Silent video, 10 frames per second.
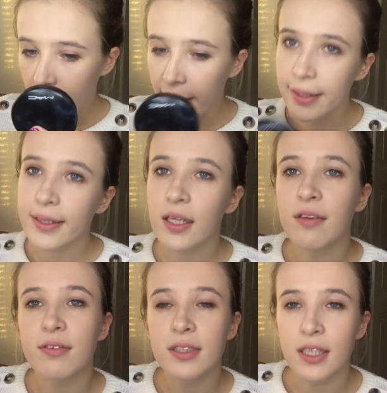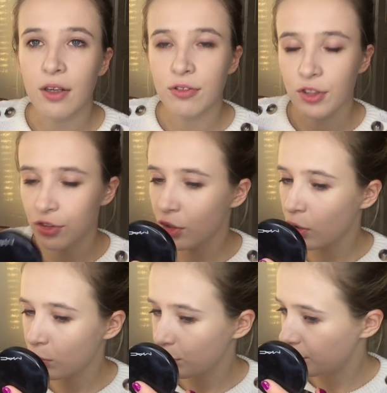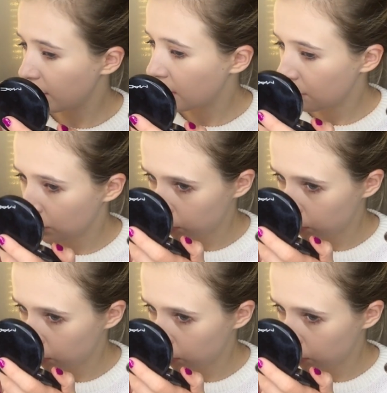and evens out the tone very